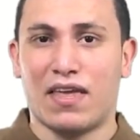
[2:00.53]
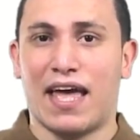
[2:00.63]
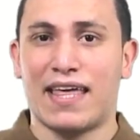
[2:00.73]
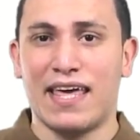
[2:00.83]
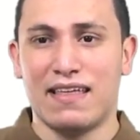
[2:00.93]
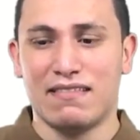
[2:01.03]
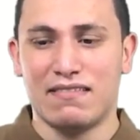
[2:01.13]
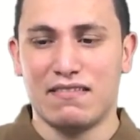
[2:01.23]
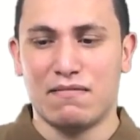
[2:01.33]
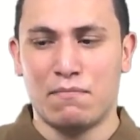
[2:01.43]

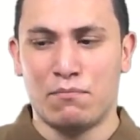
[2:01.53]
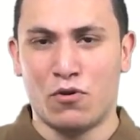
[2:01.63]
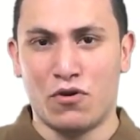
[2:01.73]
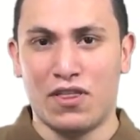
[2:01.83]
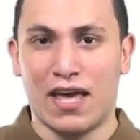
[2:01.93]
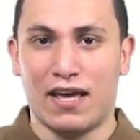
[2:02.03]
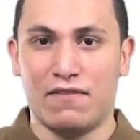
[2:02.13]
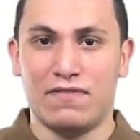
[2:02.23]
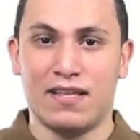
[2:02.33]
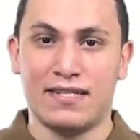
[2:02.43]
Again, both have the